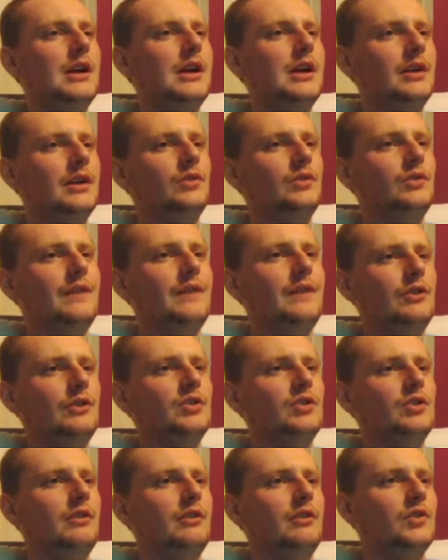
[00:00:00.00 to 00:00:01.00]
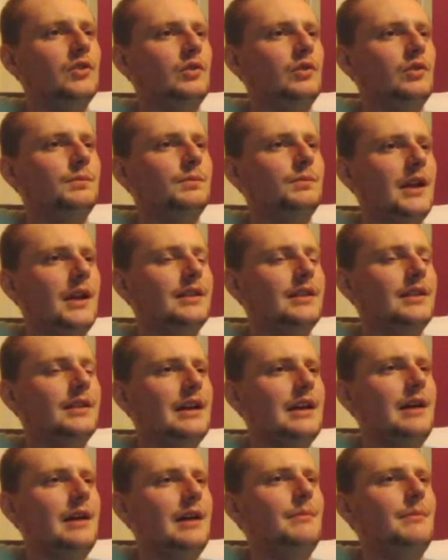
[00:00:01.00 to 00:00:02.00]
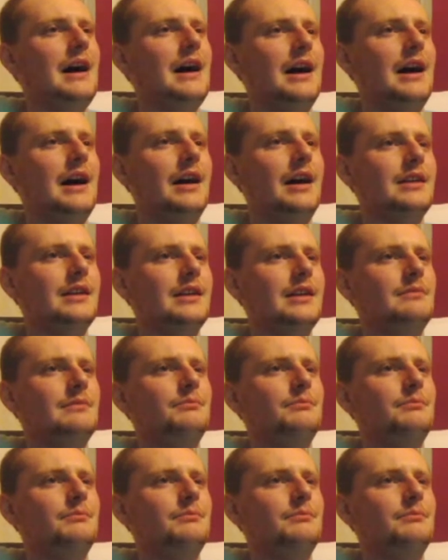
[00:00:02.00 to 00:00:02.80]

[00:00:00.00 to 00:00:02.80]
It was Ferran Torres who was played there by,